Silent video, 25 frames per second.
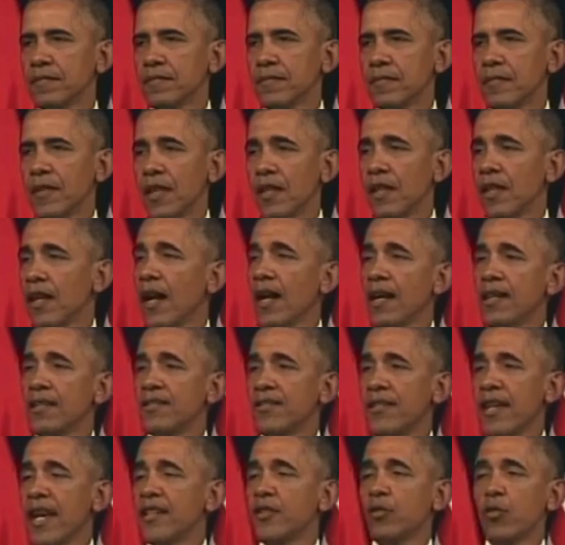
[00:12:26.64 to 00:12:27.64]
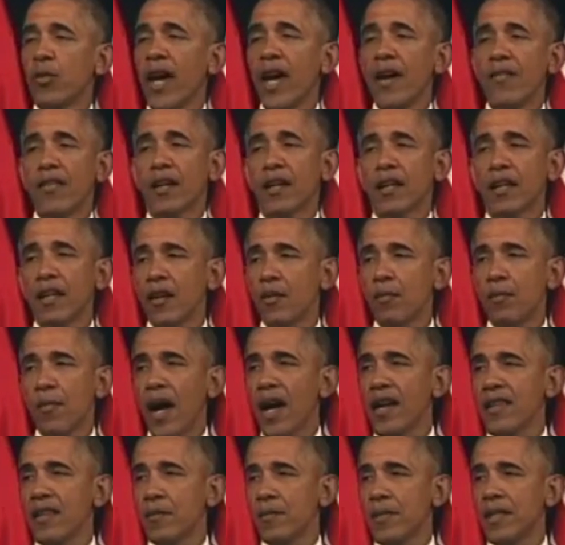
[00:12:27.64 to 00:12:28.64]
In the United States, we have a clear
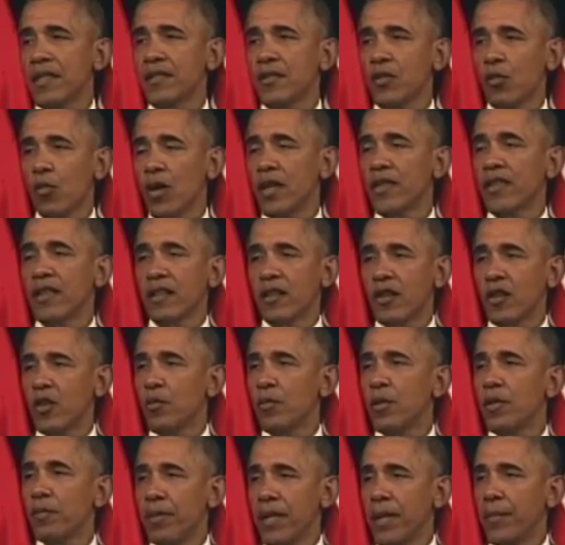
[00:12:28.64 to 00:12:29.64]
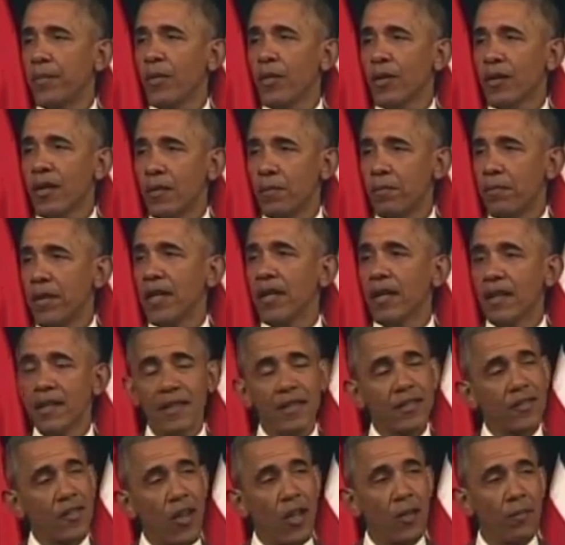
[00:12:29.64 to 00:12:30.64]
monument to what the Cuban people can build.
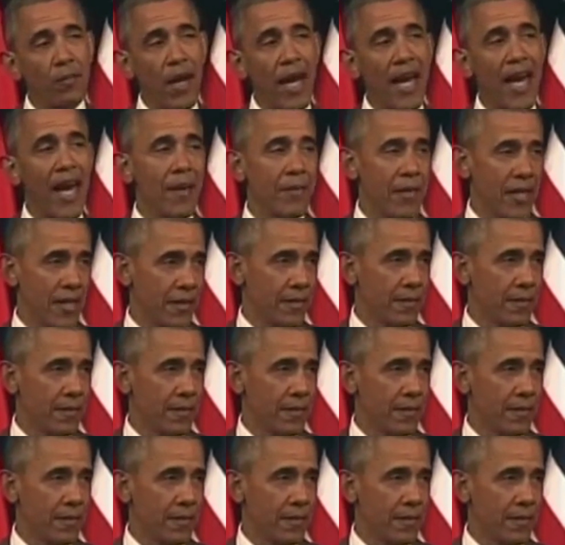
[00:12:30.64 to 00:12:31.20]
It's called Miami.